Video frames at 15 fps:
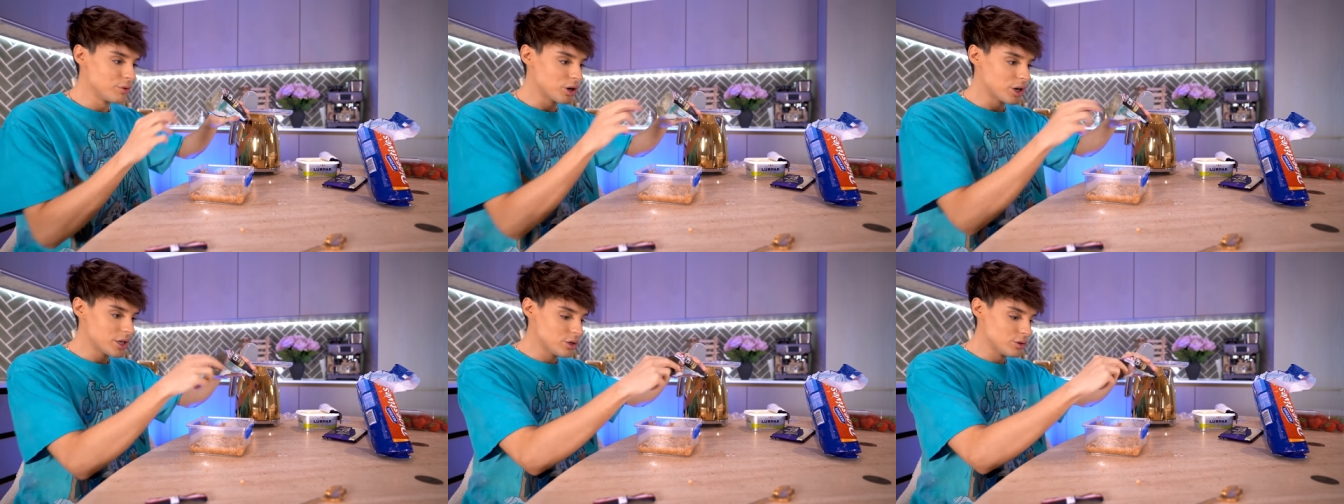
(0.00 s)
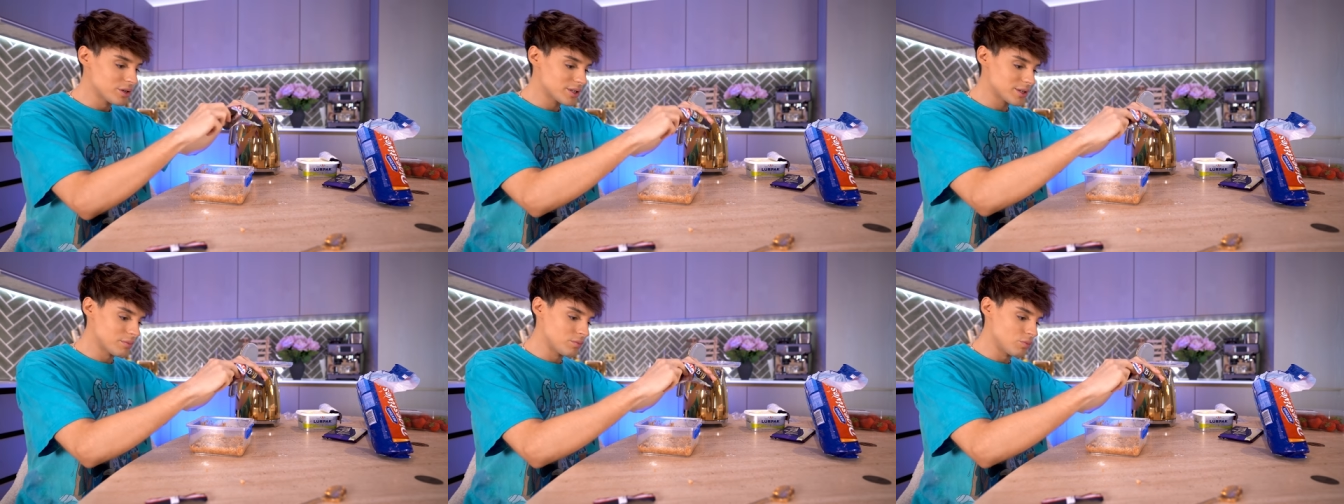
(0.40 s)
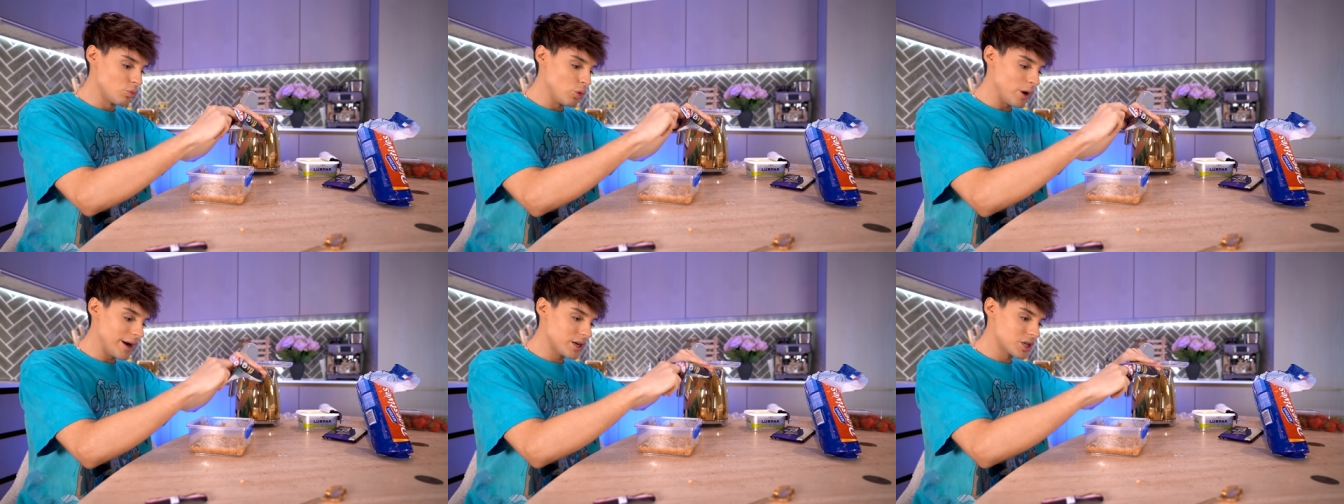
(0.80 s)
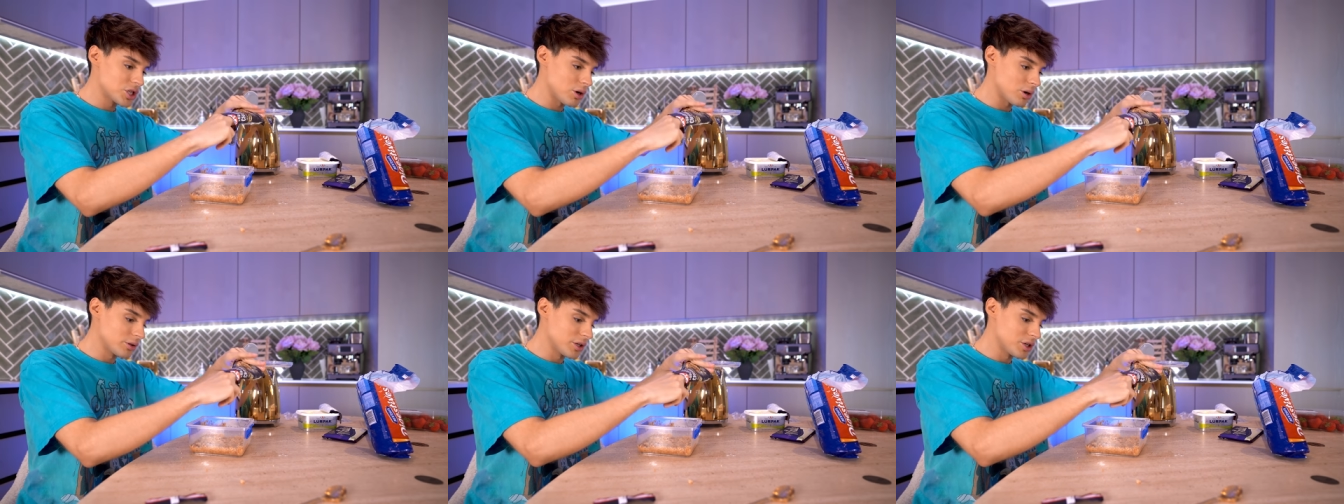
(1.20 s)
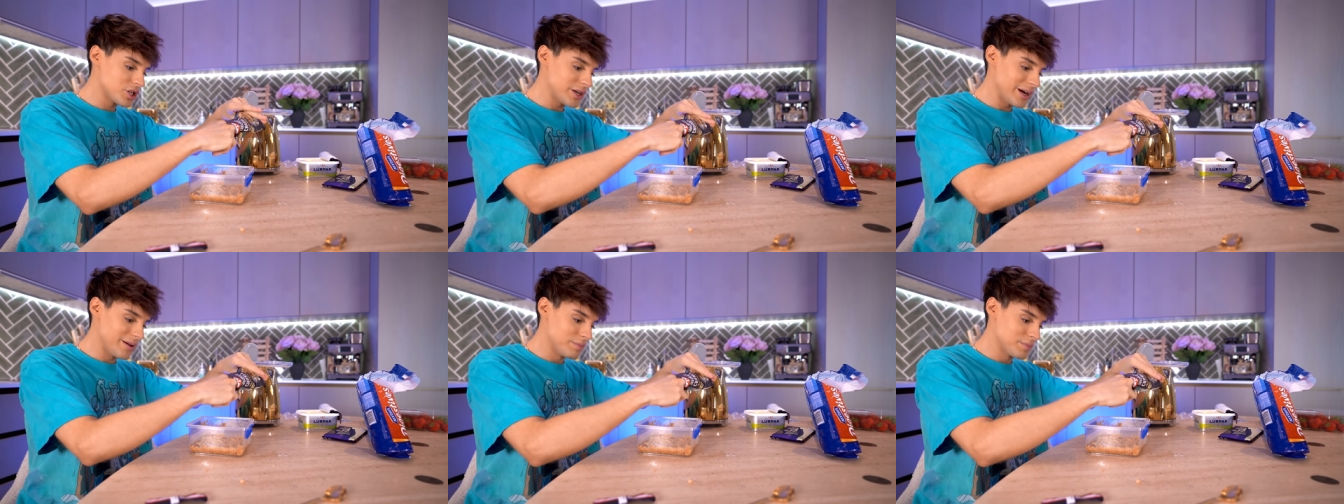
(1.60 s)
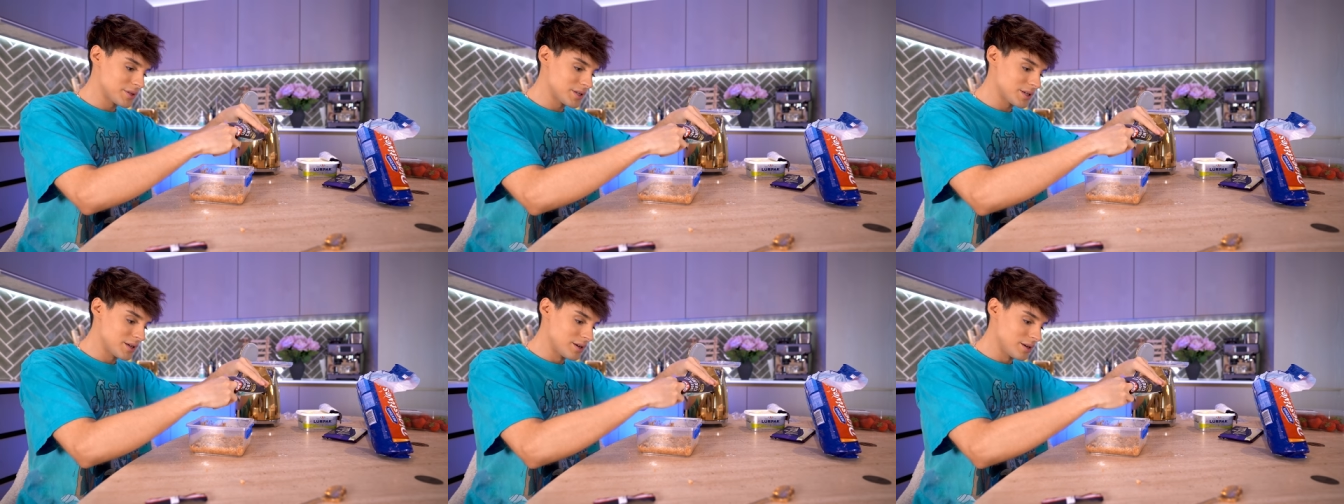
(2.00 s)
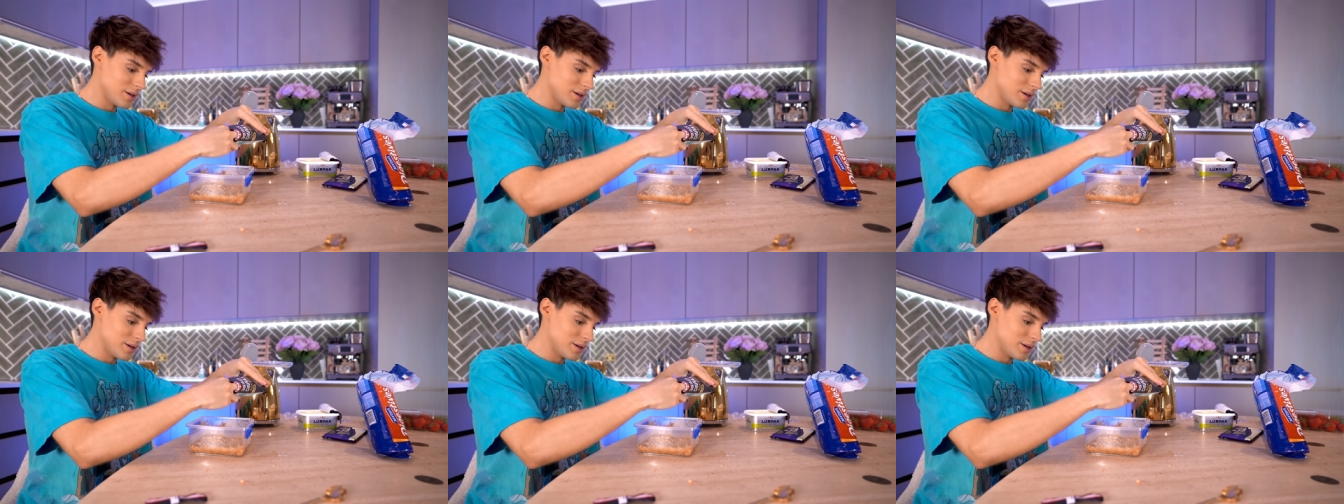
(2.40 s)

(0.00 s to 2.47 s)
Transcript: we're gonna use some white chocolate chips.